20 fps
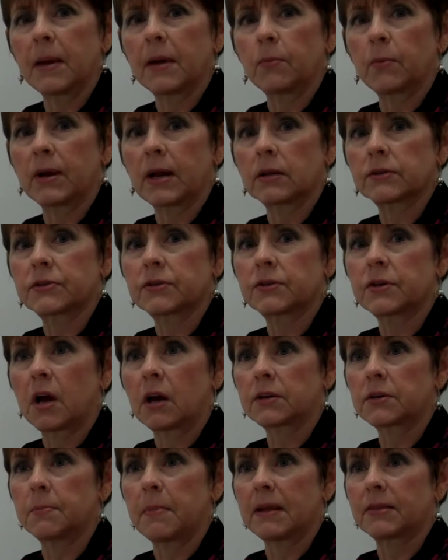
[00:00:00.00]
and we also
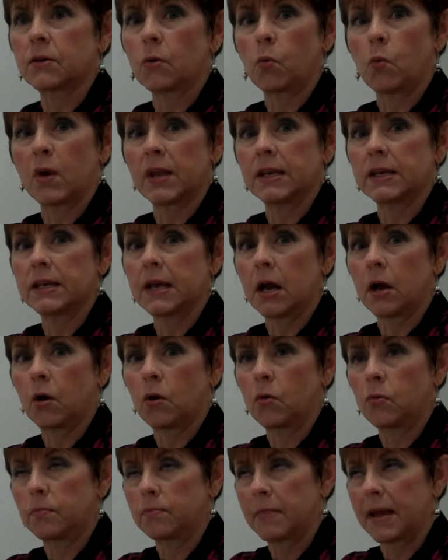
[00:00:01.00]
talked about the
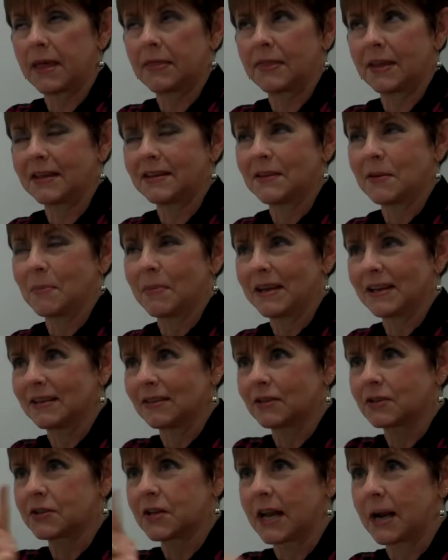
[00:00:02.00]
window method. It
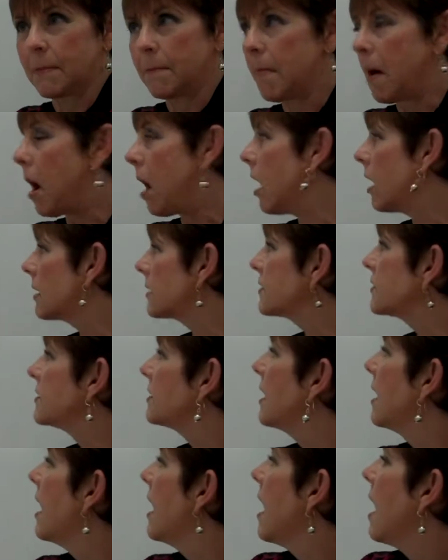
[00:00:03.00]
looks like a
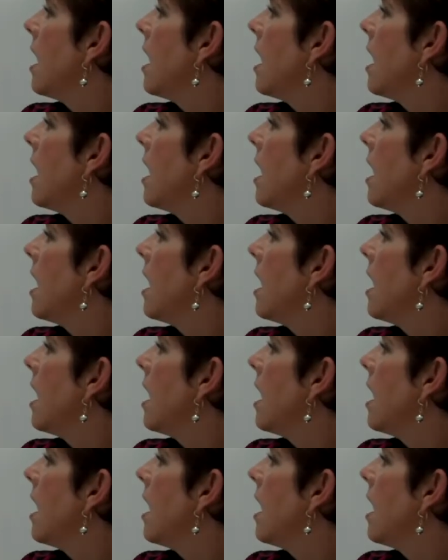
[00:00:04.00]
box.